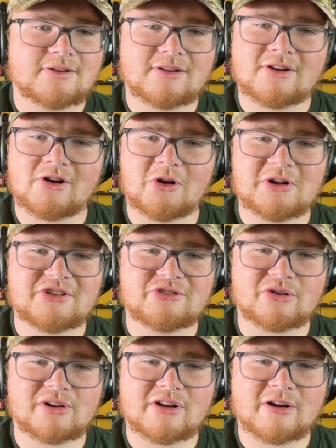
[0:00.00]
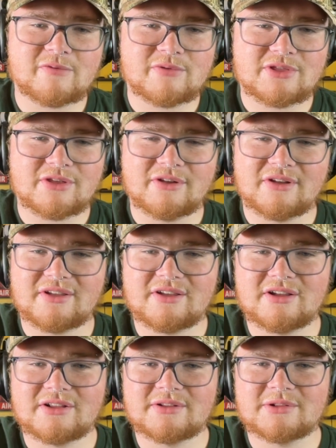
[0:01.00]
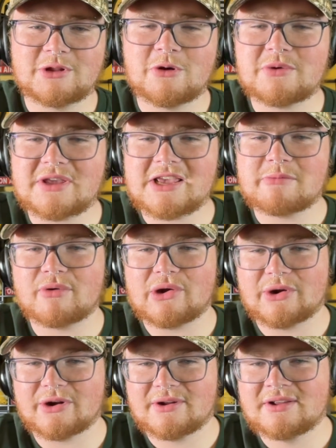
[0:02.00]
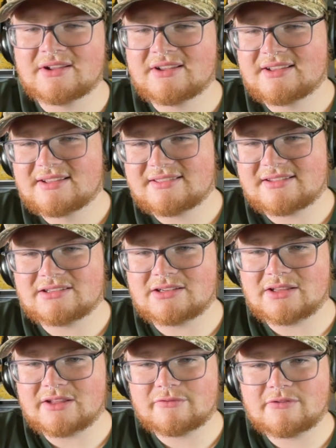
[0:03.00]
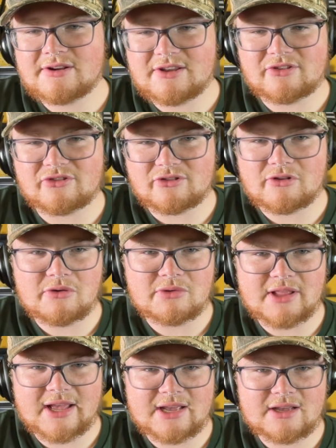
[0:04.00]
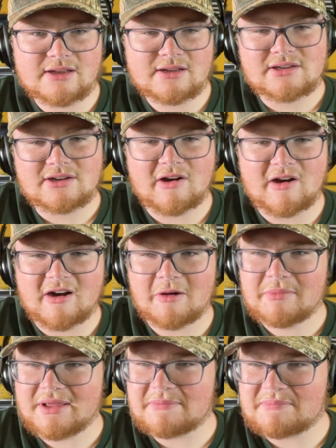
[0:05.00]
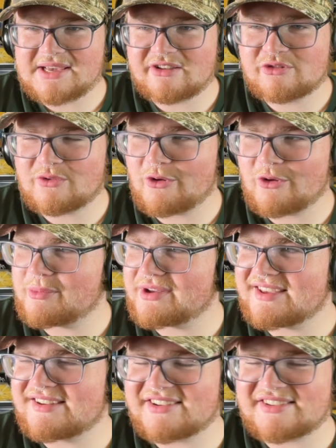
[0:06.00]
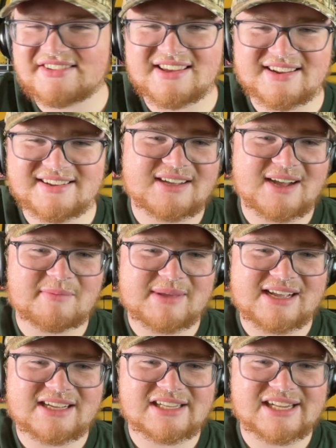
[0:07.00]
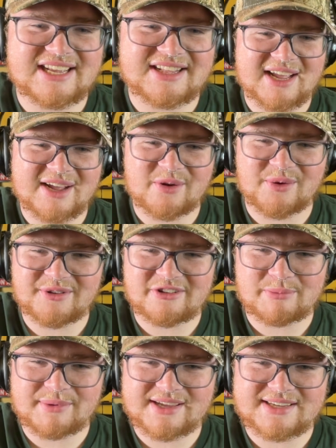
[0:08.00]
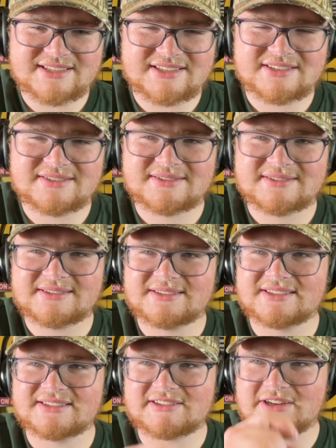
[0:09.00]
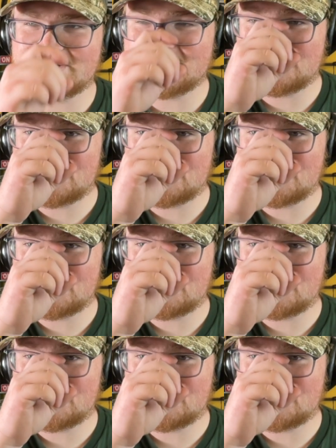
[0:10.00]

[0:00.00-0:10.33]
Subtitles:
already starting off with a low-key bar. The delivery is so like calm and peaceful, but he just said, got me clean Old Spice. Let's go.